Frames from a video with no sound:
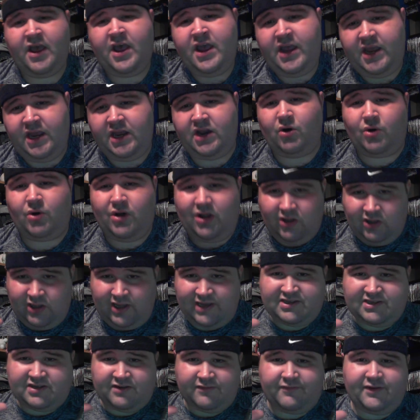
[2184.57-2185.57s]
you know,
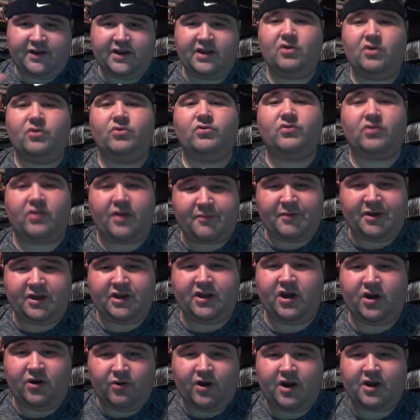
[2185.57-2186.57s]
collection videos, let me
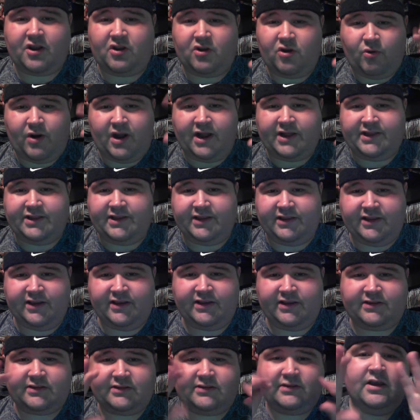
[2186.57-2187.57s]
know. I don't know why I did
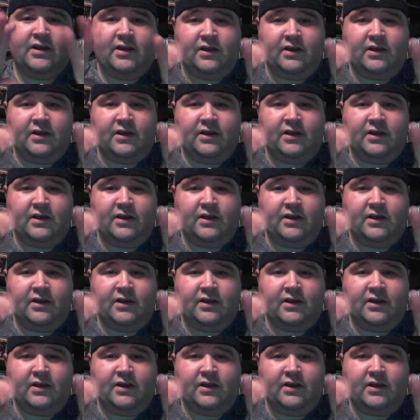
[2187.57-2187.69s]
this,